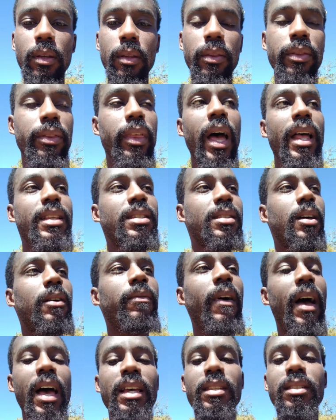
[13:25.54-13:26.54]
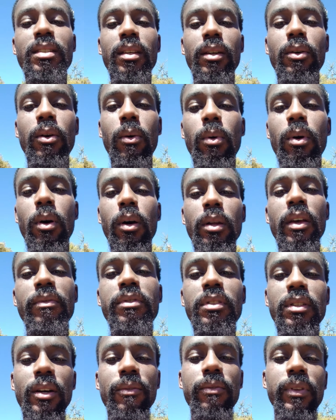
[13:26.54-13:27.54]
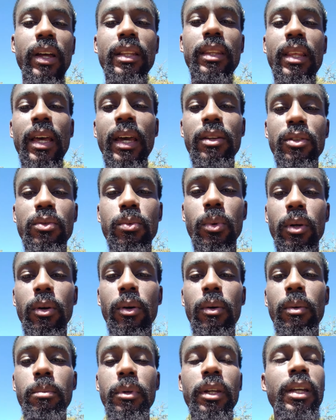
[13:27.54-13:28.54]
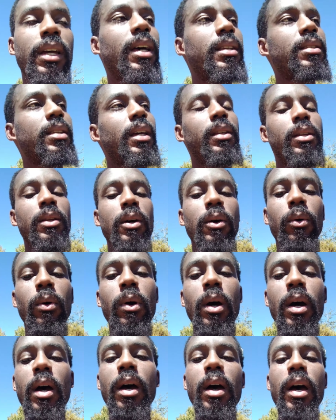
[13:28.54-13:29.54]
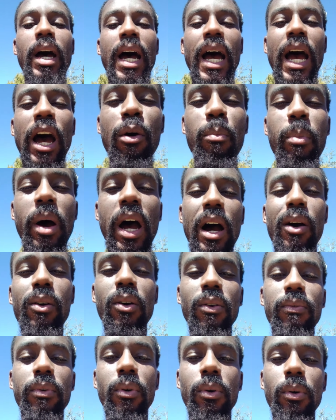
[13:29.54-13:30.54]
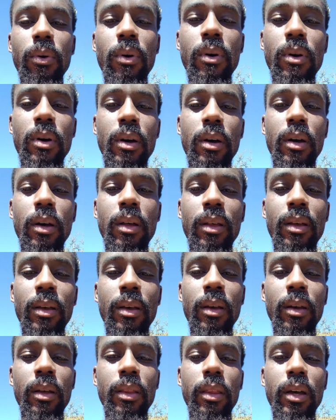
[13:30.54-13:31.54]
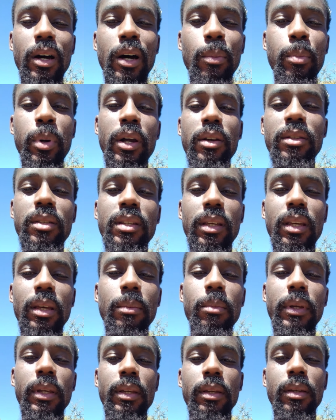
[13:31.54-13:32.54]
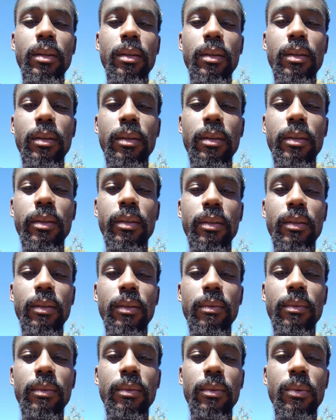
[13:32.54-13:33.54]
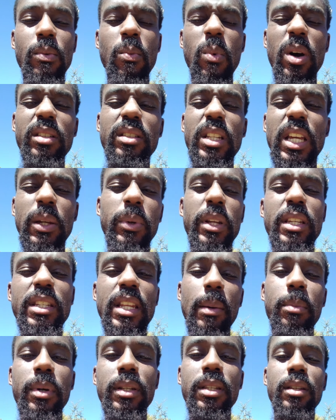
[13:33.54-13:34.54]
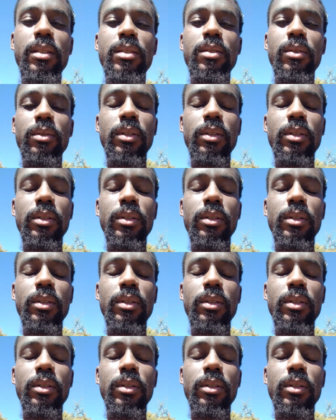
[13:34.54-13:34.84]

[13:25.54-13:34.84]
That stuff has to go on if stuff like that is real, because they know how powerful a person could be once they reach that potential.